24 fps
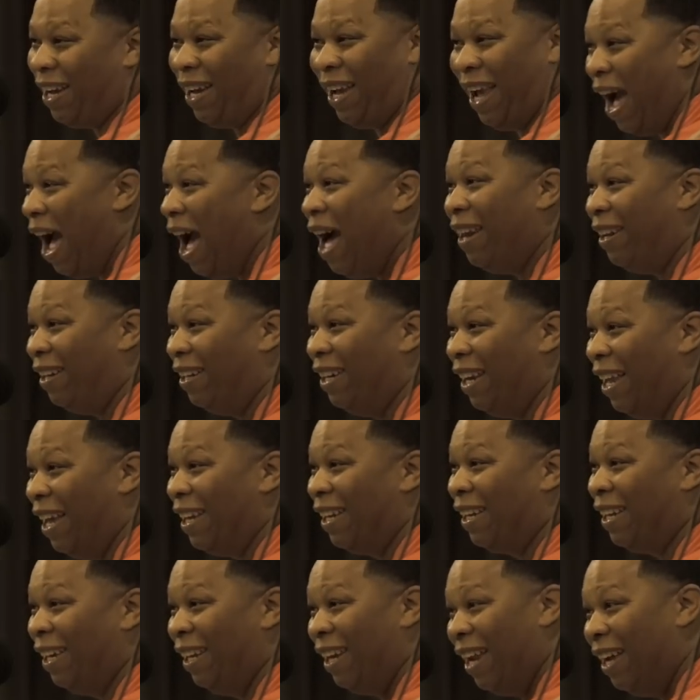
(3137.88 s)
I got it.
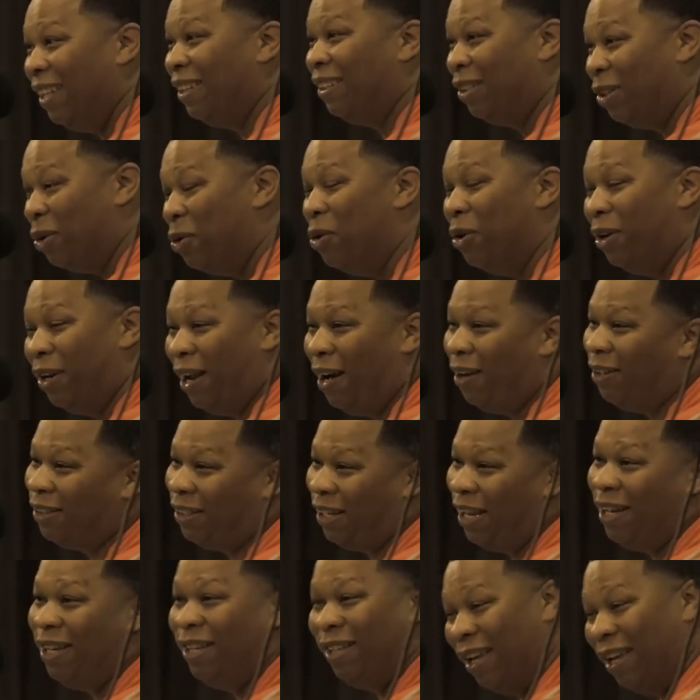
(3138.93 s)
Like, can I do it? I was